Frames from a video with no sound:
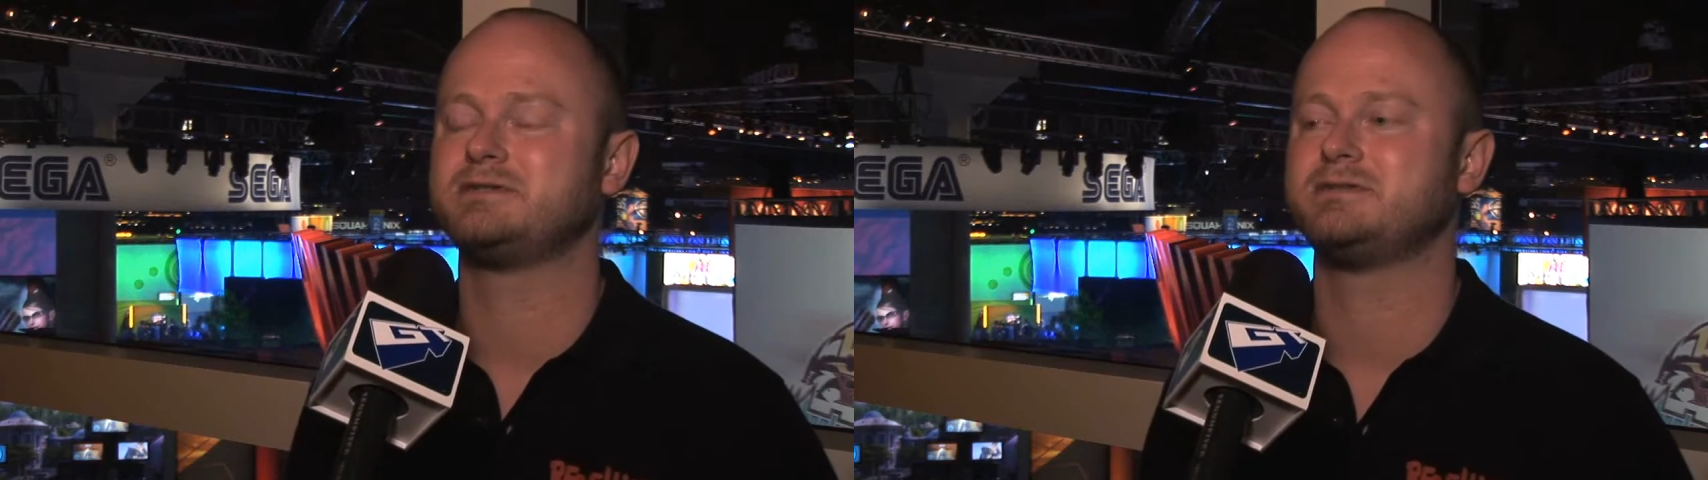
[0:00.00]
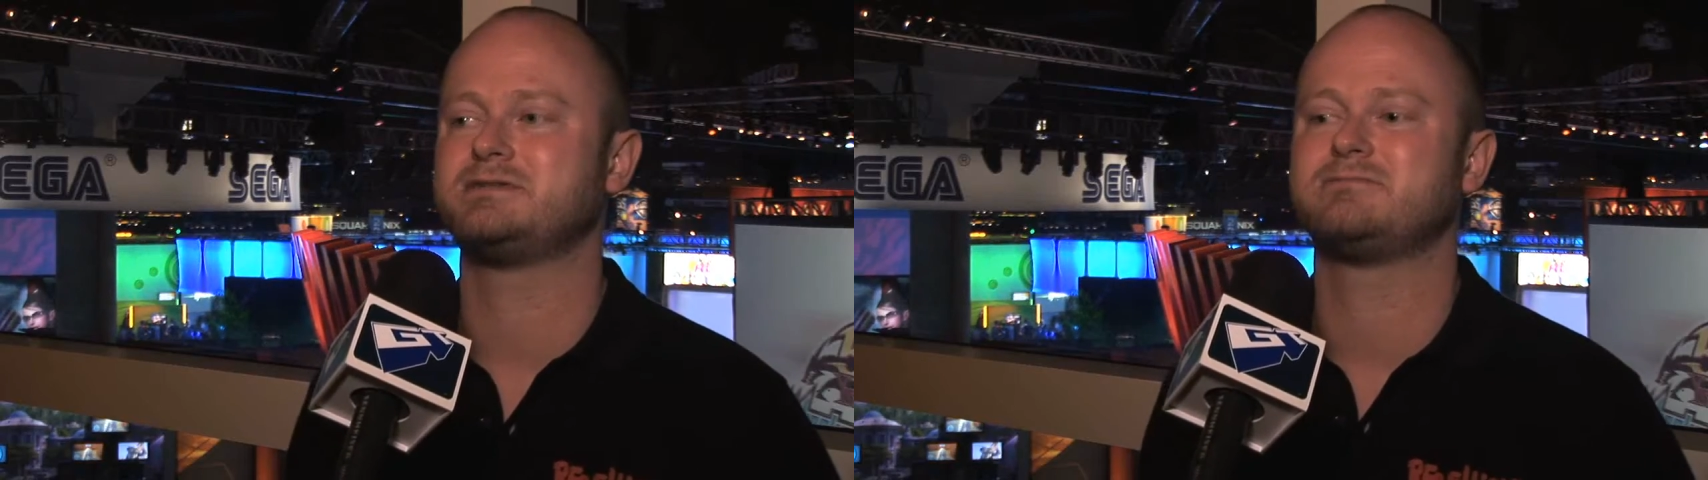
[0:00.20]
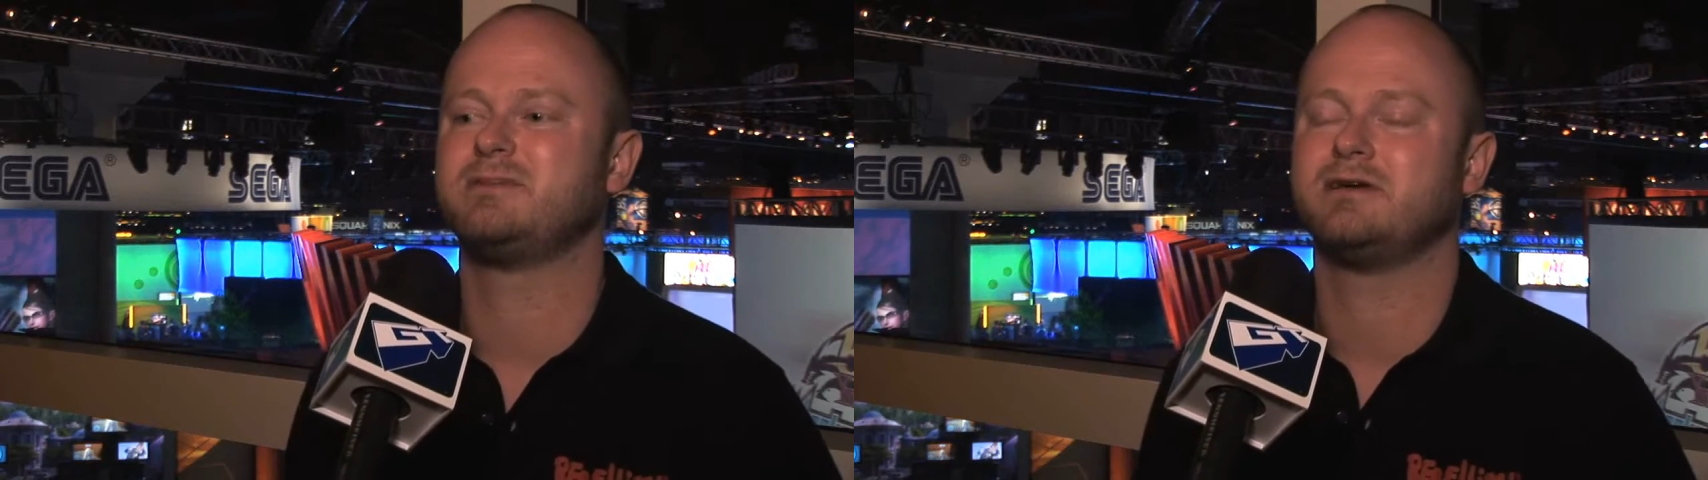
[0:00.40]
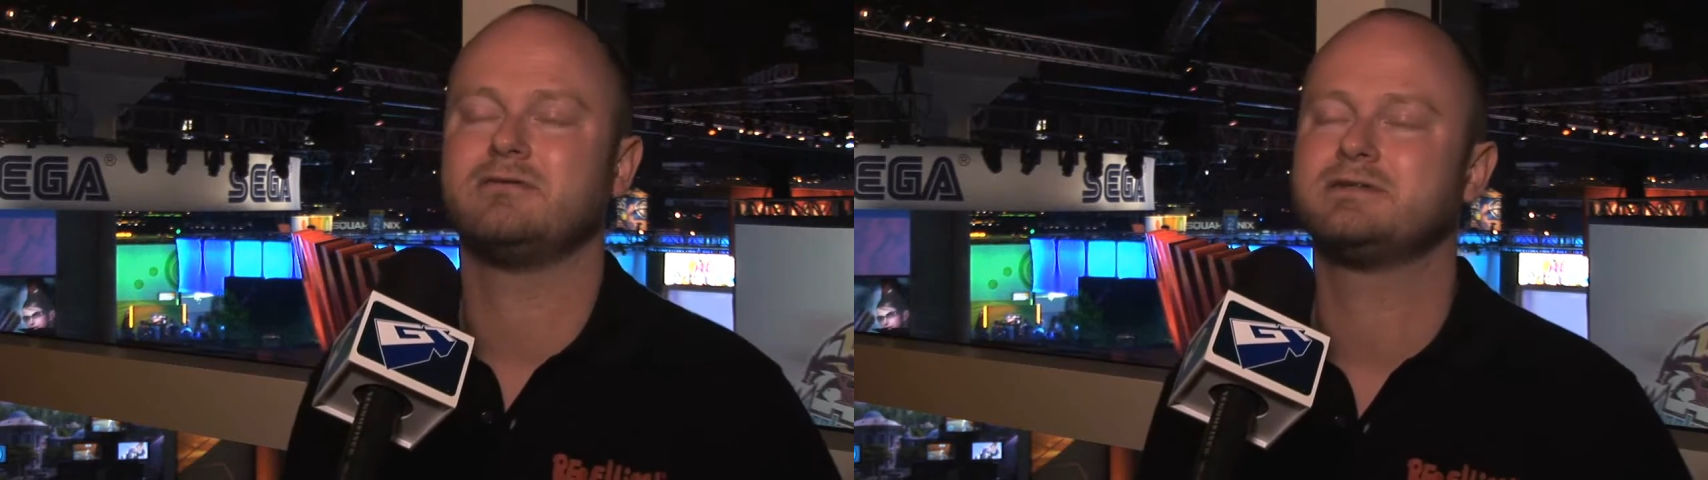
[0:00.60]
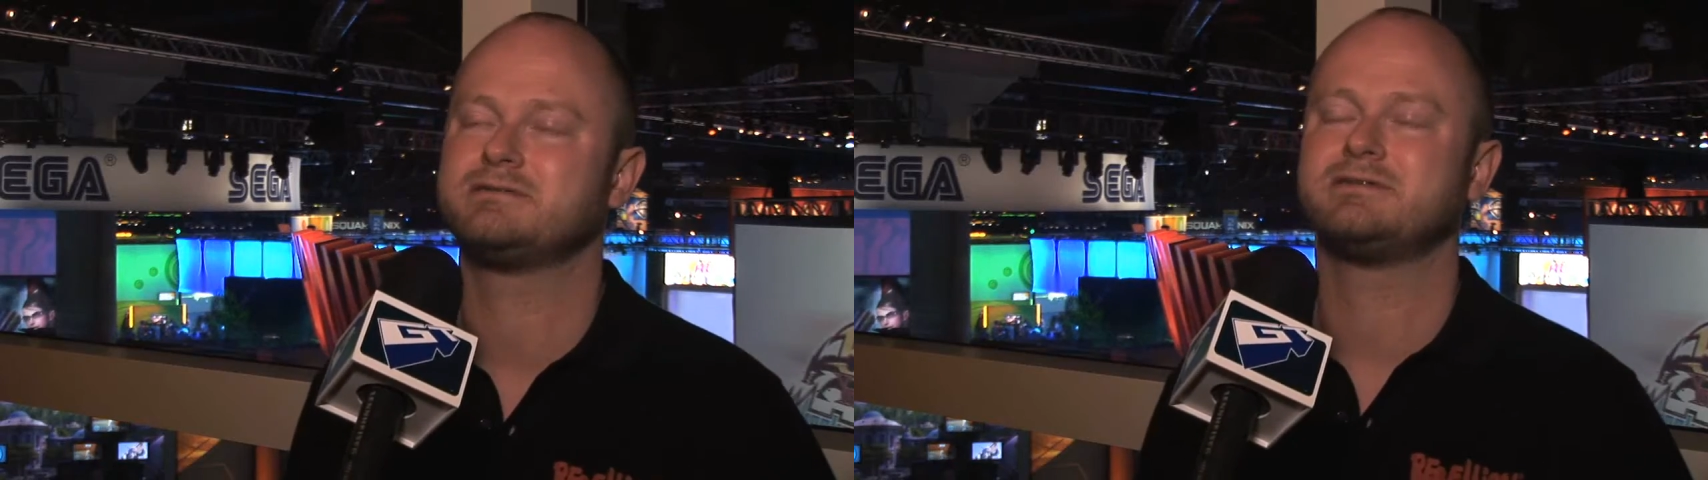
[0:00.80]
just,
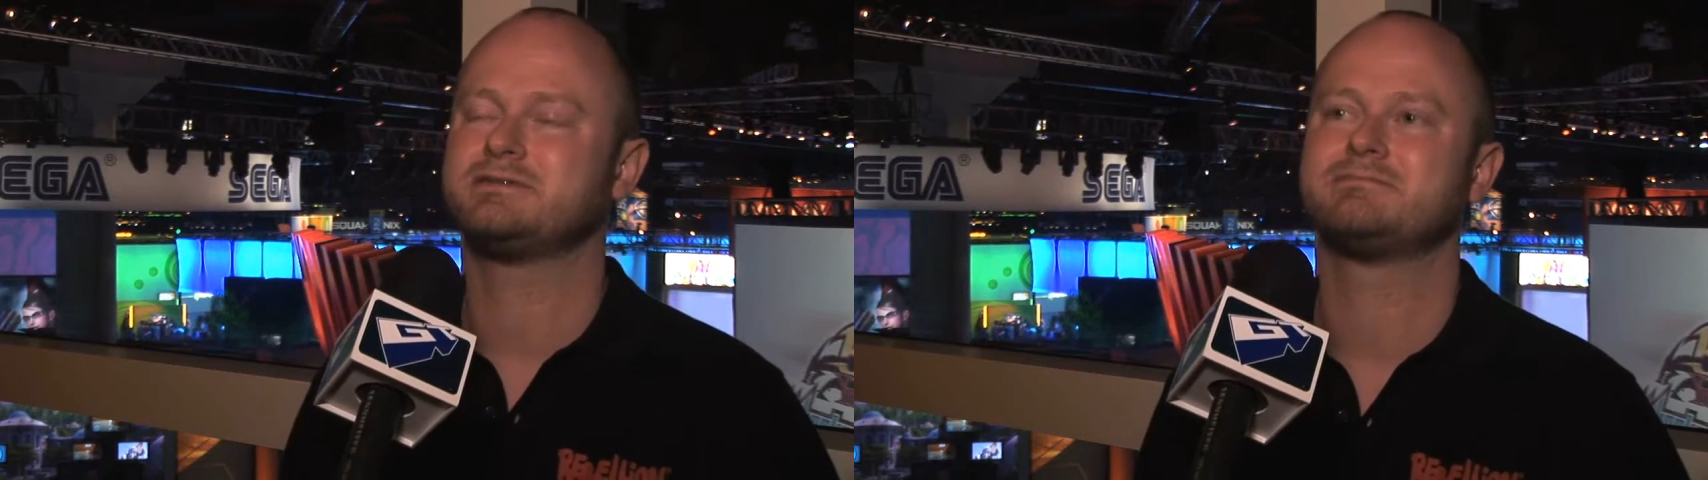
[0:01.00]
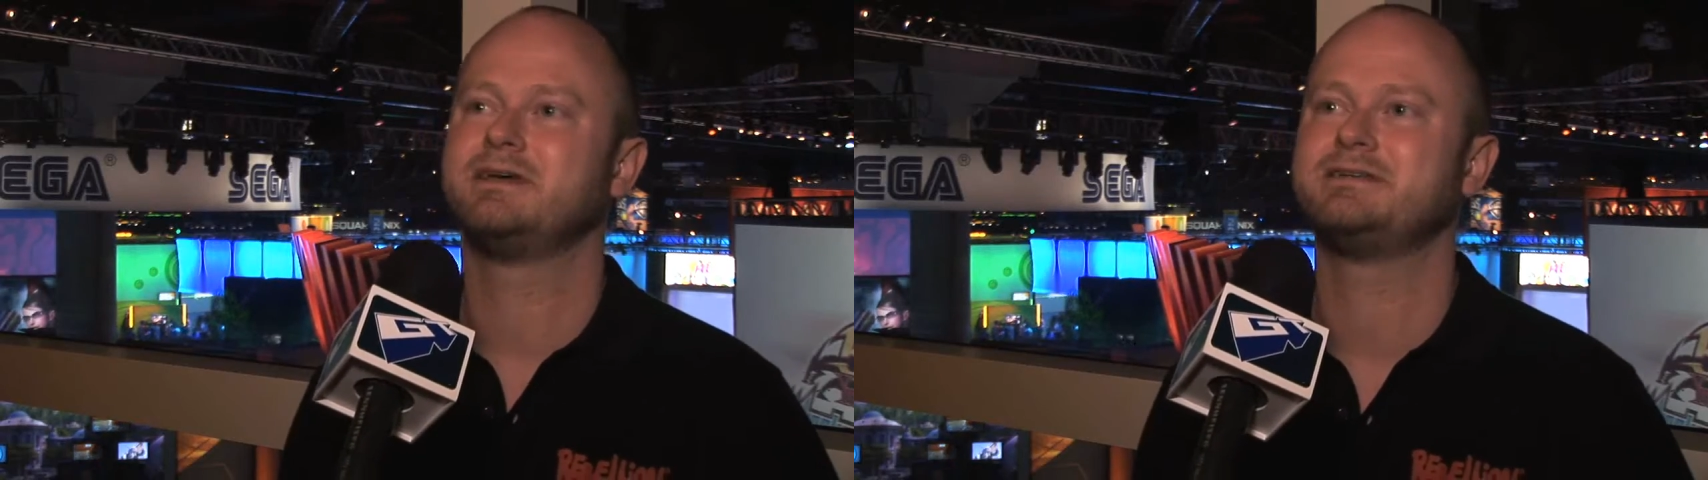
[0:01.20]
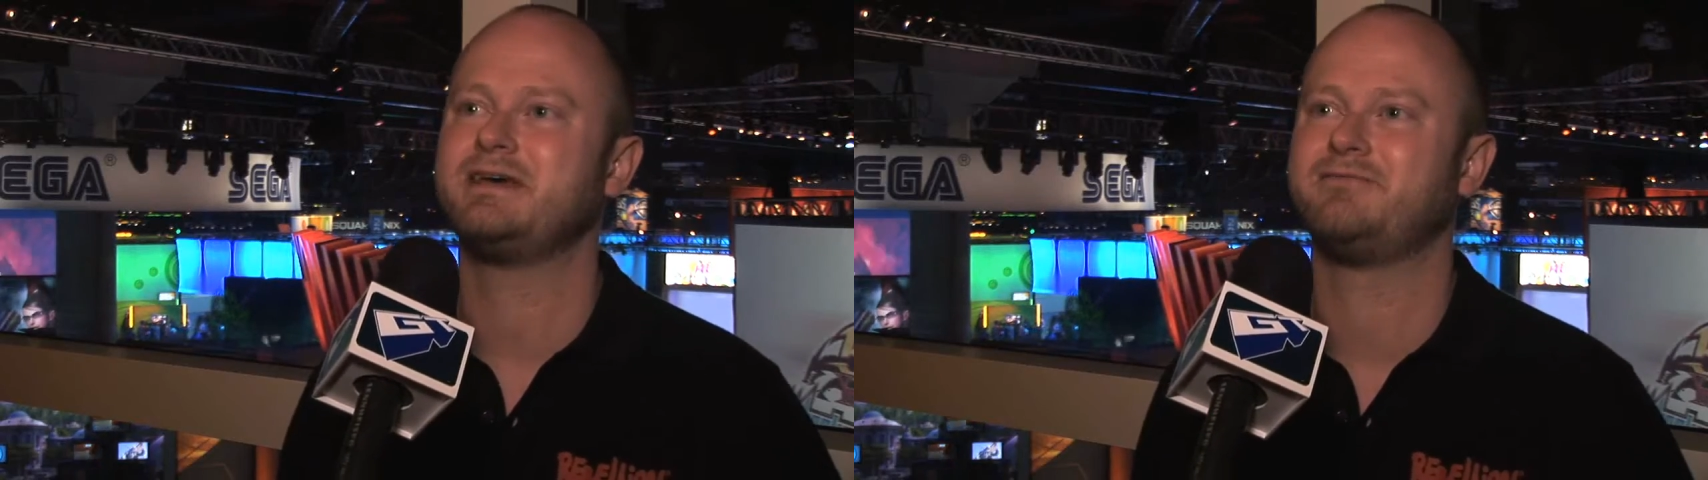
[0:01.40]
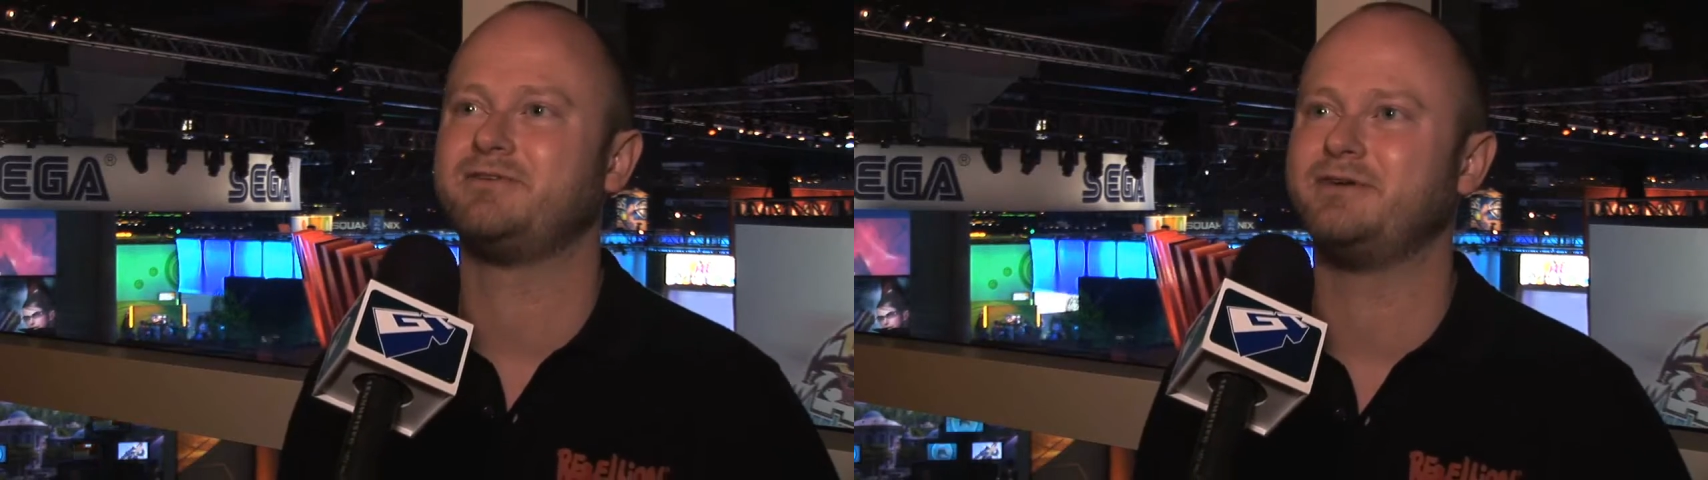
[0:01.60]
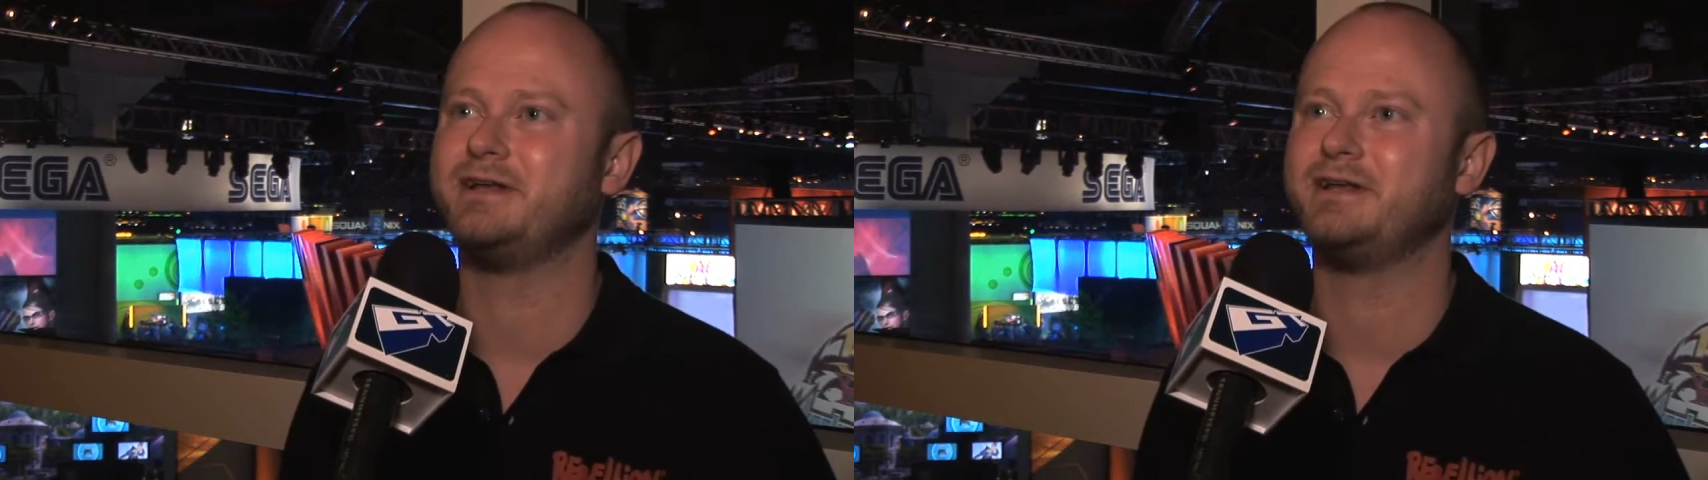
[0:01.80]
it's heaven,